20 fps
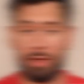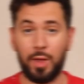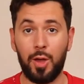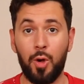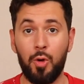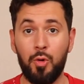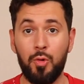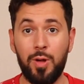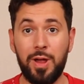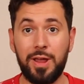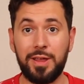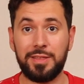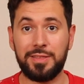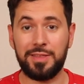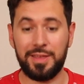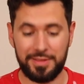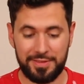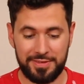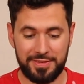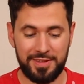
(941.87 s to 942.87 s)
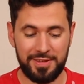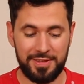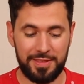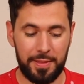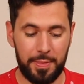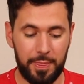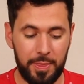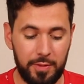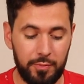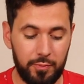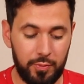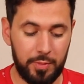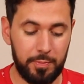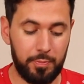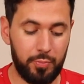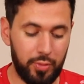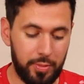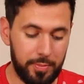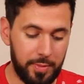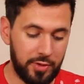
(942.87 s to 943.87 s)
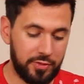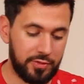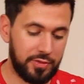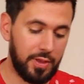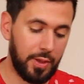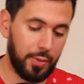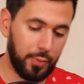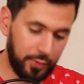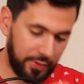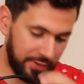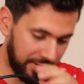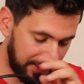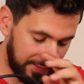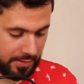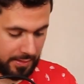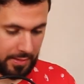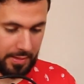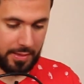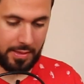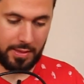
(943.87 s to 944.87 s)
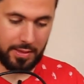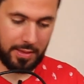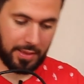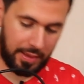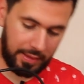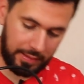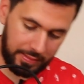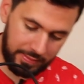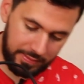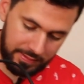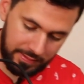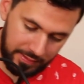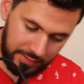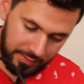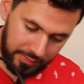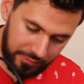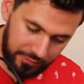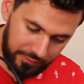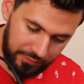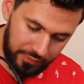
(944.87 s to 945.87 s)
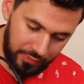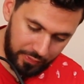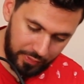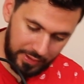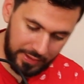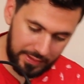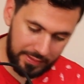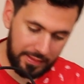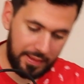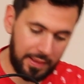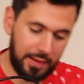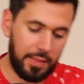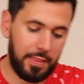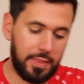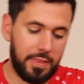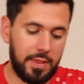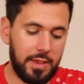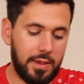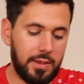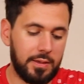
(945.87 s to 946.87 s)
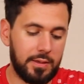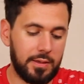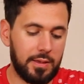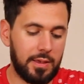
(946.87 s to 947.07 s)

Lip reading: Alright, that's it. I think we're pretty much done with it. I didn't forget anything